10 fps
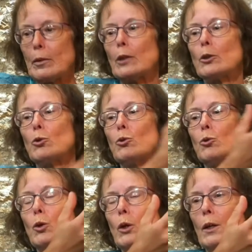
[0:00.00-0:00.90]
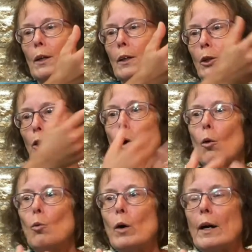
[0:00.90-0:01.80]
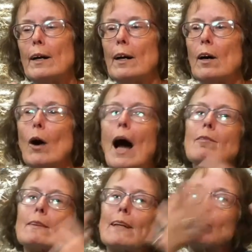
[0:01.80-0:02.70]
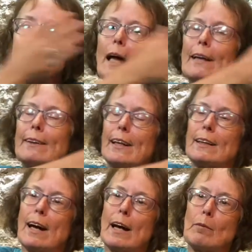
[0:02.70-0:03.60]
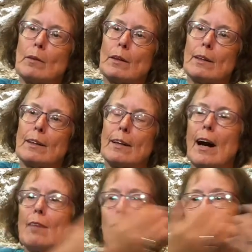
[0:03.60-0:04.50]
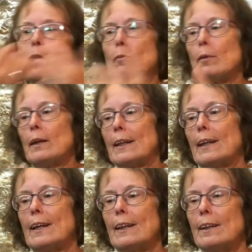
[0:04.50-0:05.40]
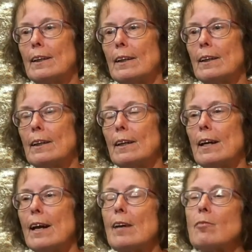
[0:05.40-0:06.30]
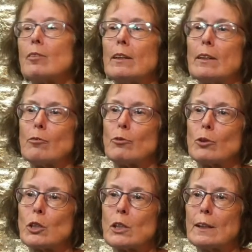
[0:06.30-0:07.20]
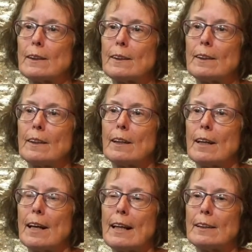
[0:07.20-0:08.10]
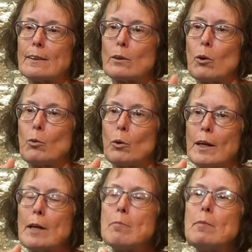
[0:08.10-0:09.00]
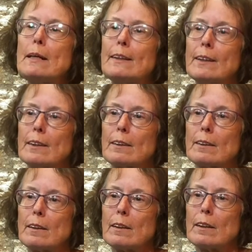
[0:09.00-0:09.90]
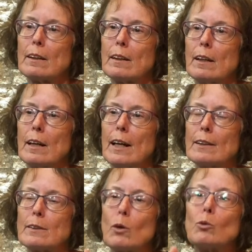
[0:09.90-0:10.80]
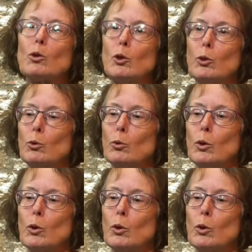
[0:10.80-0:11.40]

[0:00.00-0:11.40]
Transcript: to know, I was able at that time, I will be able again. Everything for children is so immediate and so new,